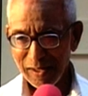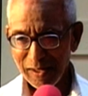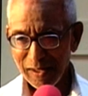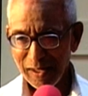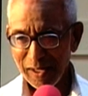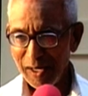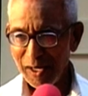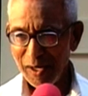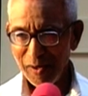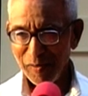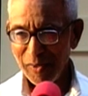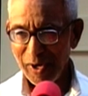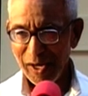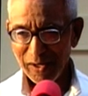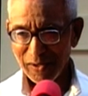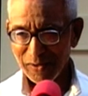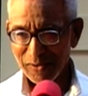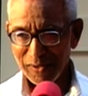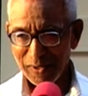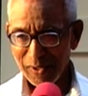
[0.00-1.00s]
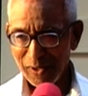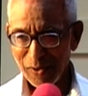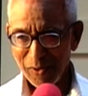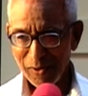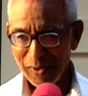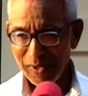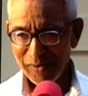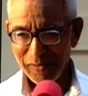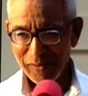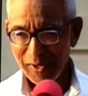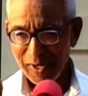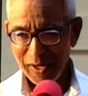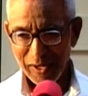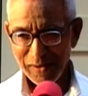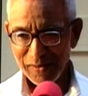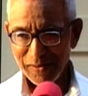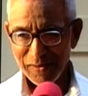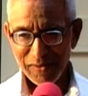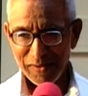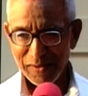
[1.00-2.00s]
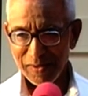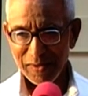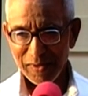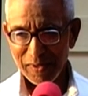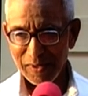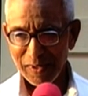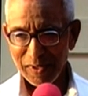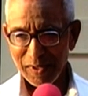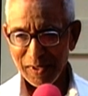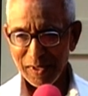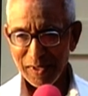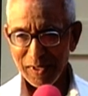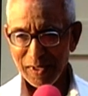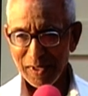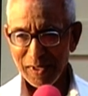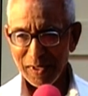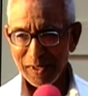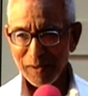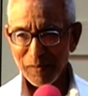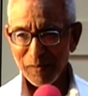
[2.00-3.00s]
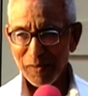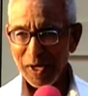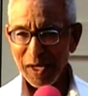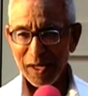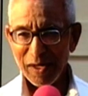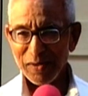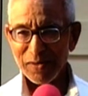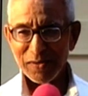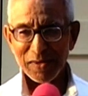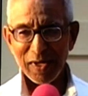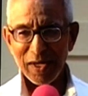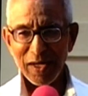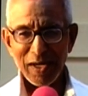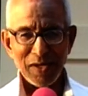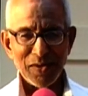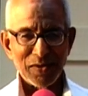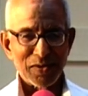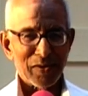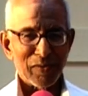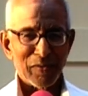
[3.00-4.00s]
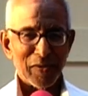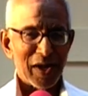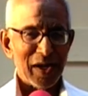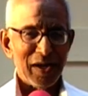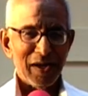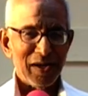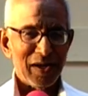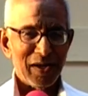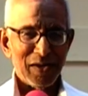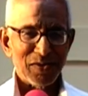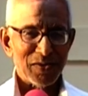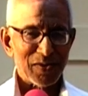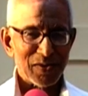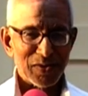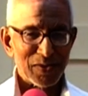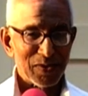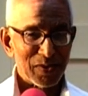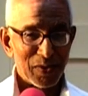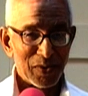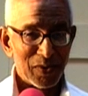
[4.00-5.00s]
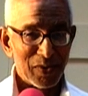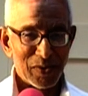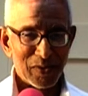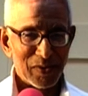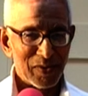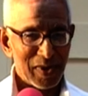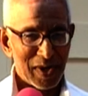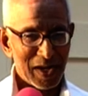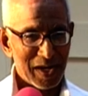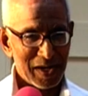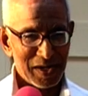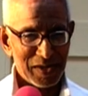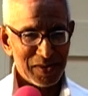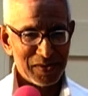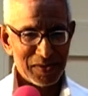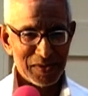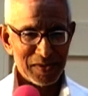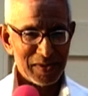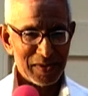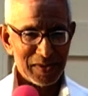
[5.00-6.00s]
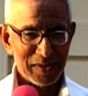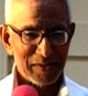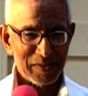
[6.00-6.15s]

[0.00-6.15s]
He makes no difference. Means his mind is so vast.